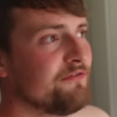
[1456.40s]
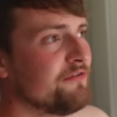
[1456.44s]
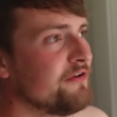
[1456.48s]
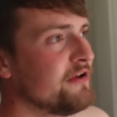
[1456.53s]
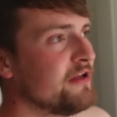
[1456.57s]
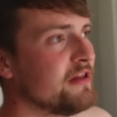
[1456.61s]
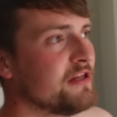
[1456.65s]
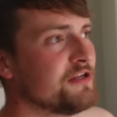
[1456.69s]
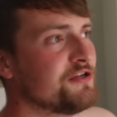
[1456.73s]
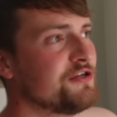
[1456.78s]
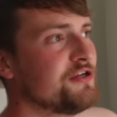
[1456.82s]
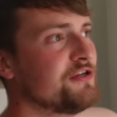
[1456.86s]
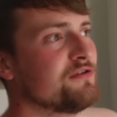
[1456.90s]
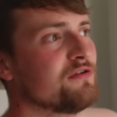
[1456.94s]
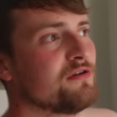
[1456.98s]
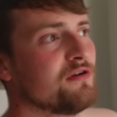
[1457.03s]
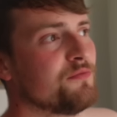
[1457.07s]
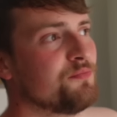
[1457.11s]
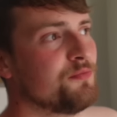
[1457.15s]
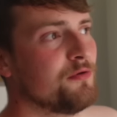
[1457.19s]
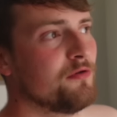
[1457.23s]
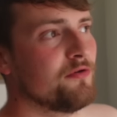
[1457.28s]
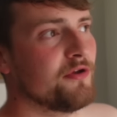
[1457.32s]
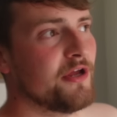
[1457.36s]
feeling she's going to
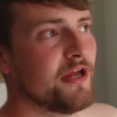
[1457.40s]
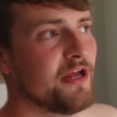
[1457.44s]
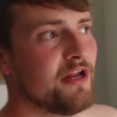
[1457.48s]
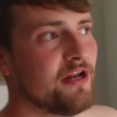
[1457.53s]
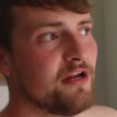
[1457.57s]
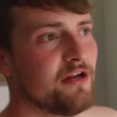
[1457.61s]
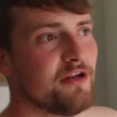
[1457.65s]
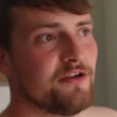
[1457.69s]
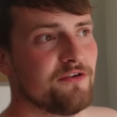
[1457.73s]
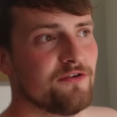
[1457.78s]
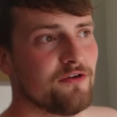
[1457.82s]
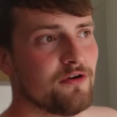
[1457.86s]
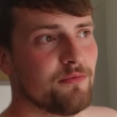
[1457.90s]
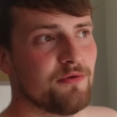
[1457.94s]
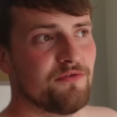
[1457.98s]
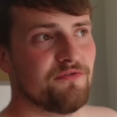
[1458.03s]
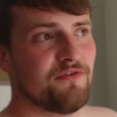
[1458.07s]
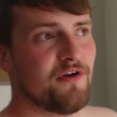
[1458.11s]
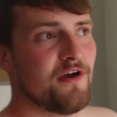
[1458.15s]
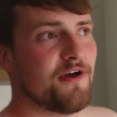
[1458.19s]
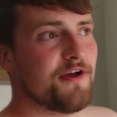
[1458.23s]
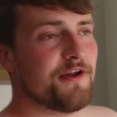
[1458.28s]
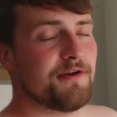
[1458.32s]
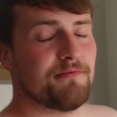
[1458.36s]
plug it in and it's going to be
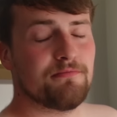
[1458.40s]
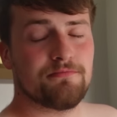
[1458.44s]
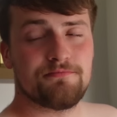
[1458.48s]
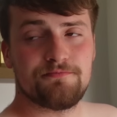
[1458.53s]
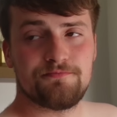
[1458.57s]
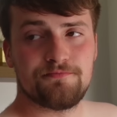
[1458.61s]
fine.